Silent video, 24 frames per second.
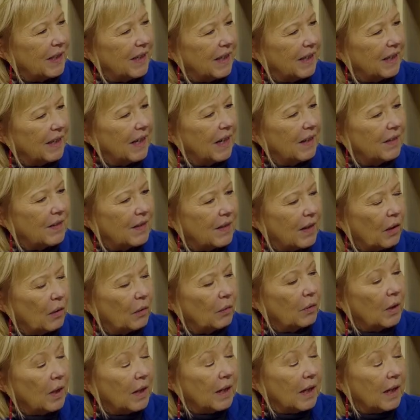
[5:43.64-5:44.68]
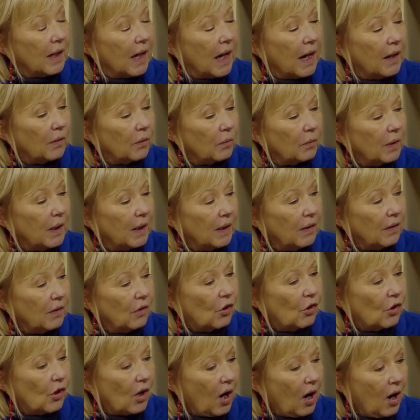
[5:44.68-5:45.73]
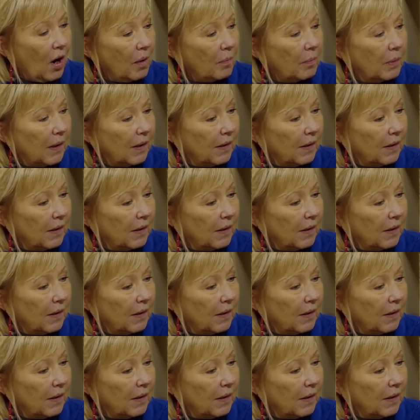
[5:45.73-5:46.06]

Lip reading: did. And so Katharina's job